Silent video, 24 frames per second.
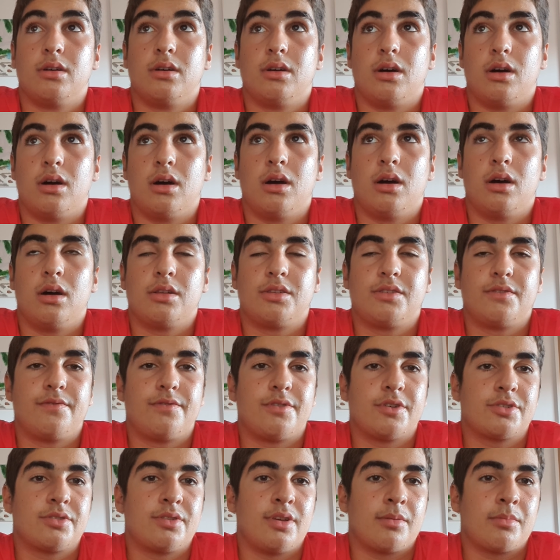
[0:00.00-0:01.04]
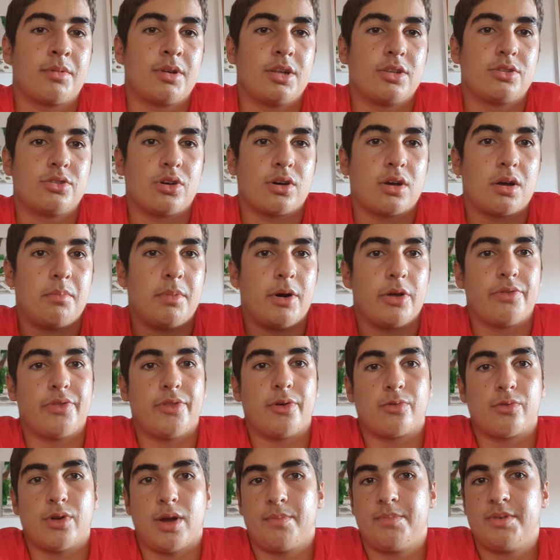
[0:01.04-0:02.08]
First thing I'm going to talk about
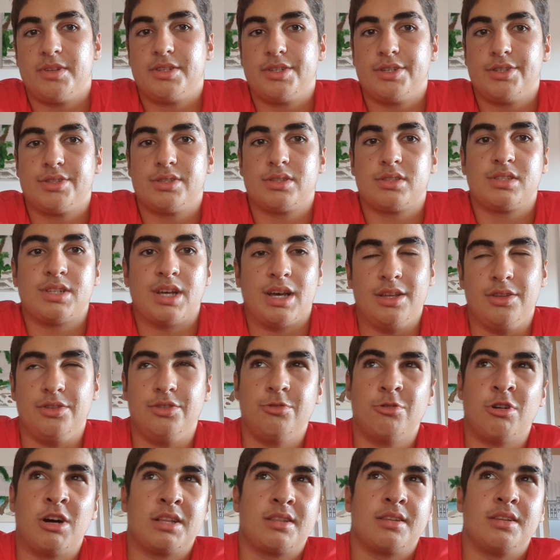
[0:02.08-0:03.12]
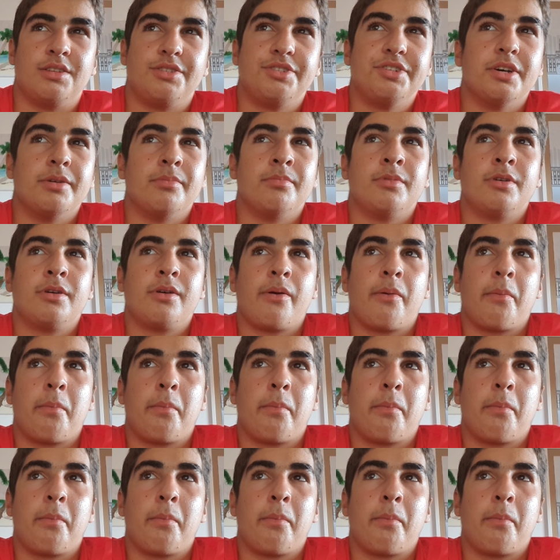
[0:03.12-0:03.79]
the repetitions I do at the gym,